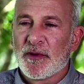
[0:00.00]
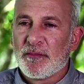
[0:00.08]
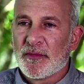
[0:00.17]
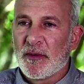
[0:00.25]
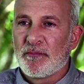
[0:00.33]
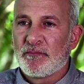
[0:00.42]
the
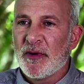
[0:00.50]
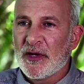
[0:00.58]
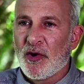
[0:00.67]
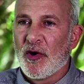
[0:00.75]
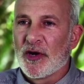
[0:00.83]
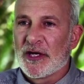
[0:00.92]

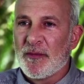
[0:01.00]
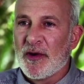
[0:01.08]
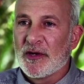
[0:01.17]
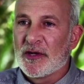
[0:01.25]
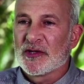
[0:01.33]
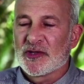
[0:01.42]
Bitcoin
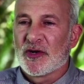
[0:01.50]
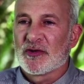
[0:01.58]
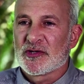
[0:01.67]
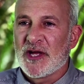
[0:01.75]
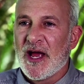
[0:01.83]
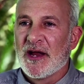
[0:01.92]
community doesn't
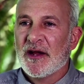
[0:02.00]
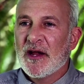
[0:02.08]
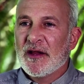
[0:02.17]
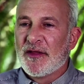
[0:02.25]
understand.